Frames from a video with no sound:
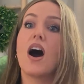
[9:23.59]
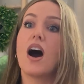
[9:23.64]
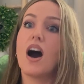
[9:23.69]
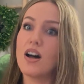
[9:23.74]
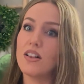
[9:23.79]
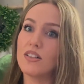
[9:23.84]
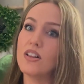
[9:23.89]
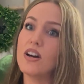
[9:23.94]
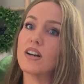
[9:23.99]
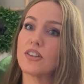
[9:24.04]

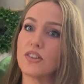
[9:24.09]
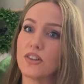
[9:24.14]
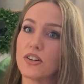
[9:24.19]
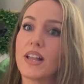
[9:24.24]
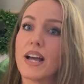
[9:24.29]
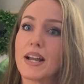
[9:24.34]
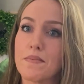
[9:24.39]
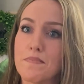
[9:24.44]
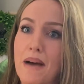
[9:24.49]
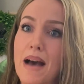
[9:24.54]
Oh, look, you're
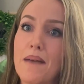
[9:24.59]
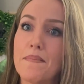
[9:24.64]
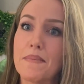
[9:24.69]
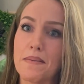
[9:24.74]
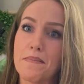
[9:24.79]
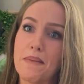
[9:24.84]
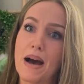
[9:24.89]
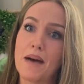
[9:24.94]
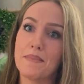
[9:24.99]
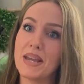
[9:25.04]
like
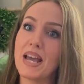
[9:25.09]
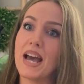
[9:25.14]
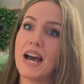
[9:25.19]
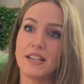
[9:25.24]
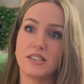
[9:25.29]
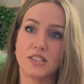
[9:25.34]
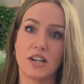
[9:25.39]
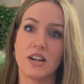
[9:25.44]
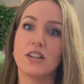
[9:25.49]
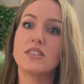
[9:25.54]
mommy. Mommy
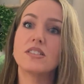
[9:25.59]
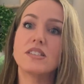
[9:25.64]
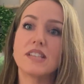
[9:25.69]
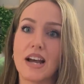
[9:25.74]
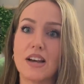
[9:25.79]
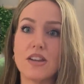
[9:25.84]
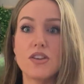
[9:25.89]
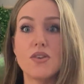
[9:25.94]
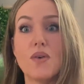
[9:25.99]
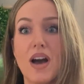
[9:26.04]
has hers.
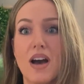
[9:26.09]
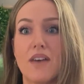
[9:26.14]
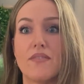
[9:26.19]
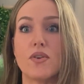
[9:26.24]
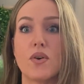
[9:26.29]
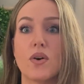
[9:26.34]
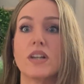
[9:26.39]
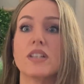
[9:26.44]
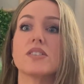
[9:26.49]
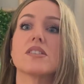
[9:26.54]
Now you have
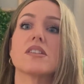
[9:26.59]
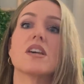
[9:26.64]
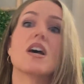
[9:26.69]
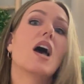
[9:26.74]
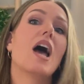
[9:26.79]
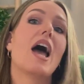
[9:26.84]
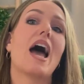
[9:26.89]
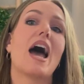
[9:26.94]
yours.